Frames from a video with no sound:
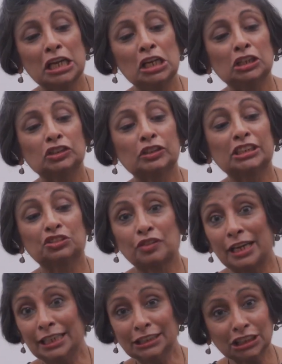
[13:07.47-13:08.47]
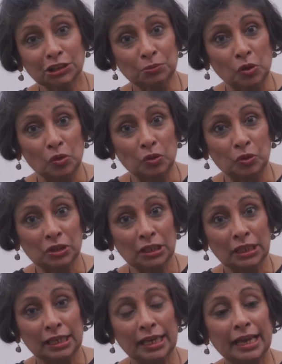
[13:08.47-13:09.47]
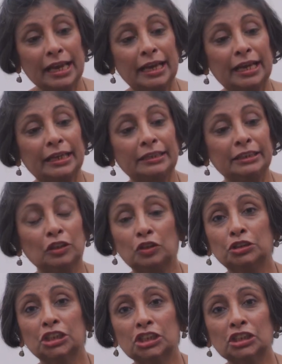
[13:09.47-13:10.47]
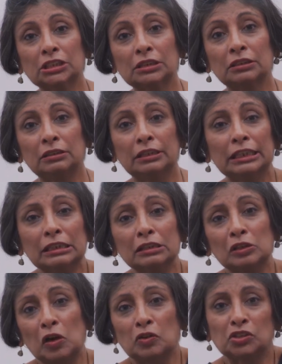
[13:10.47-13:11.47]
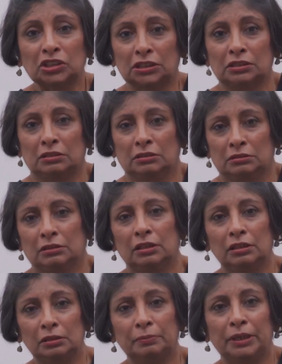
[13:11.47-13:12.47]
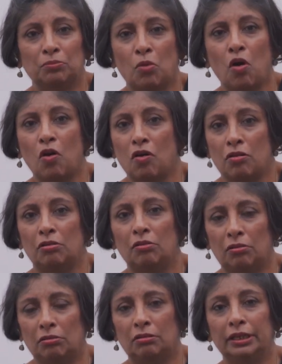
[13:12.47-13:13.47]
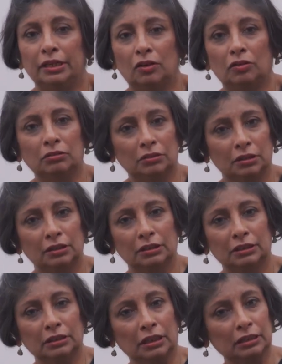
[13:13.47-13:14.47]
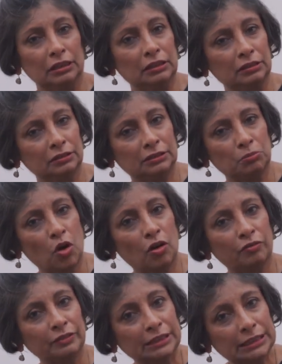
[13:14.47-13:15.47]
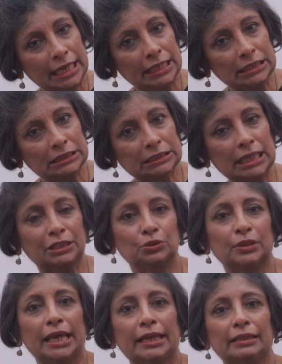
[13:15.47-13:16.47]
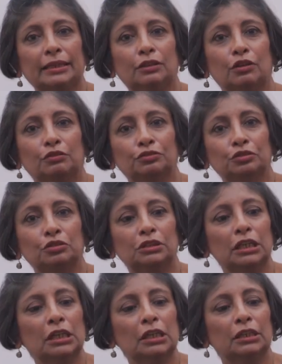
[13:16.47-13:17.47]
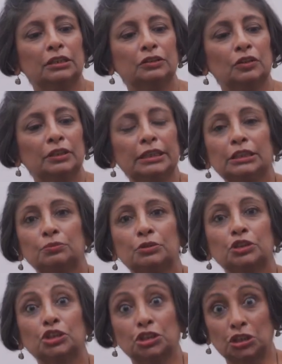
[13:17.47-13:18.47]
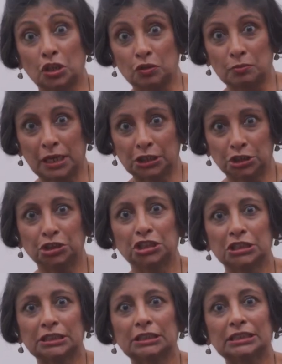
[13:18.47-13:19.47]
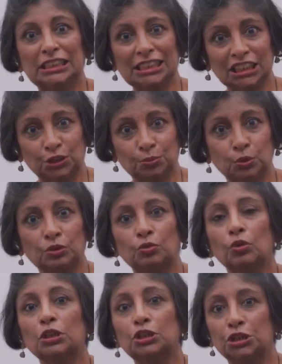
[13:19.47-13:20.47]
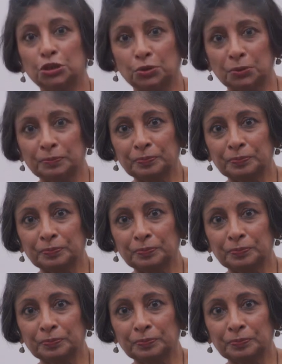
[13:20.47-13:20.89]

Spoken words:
So it's really smooth, and just little goes a little bit more, a little more of a taste that you get in your food. You don't need to put so much, just a teaspoon will do.